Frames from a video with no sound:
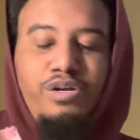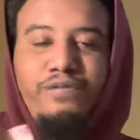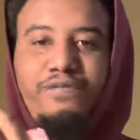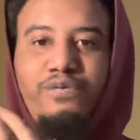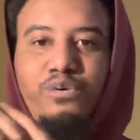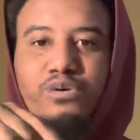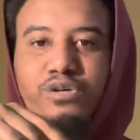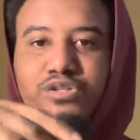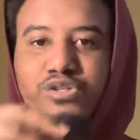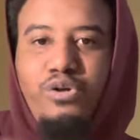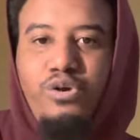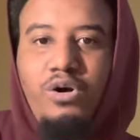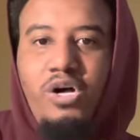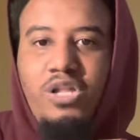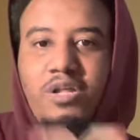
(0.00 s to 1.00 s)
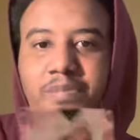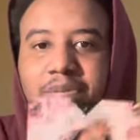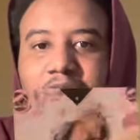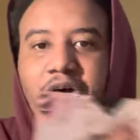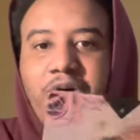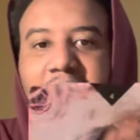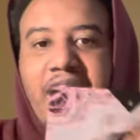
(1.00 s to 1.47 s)
Fours are all
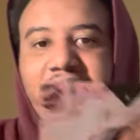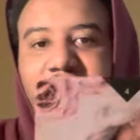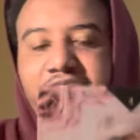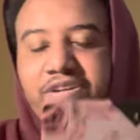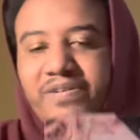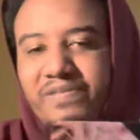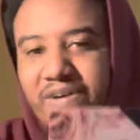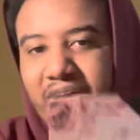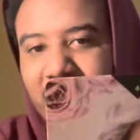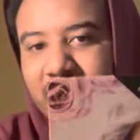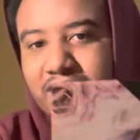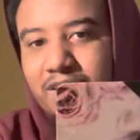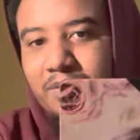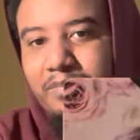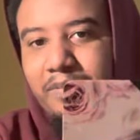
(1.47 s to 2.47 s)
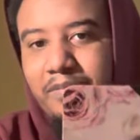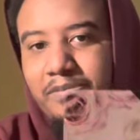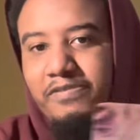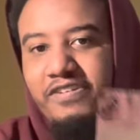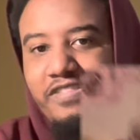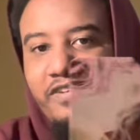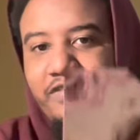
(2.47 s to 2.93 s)
about having divine
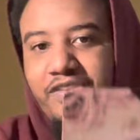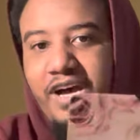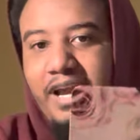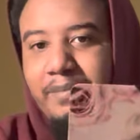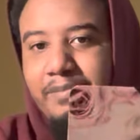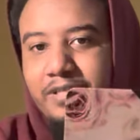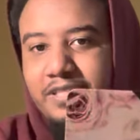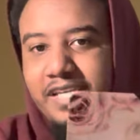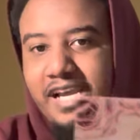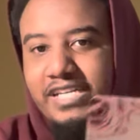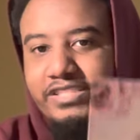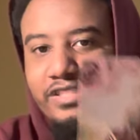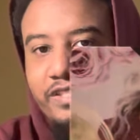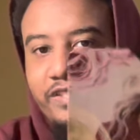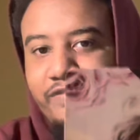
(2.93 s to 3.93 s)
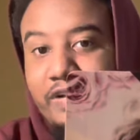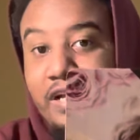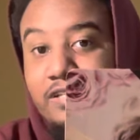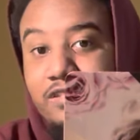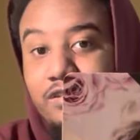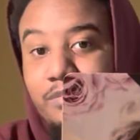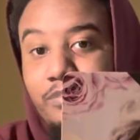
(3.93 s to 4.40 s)
protection,
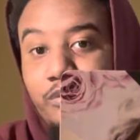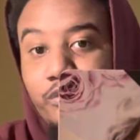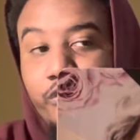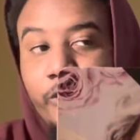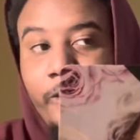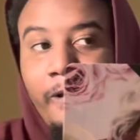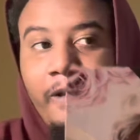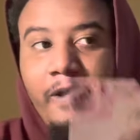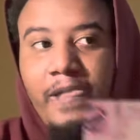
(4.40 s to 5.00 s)
divine support,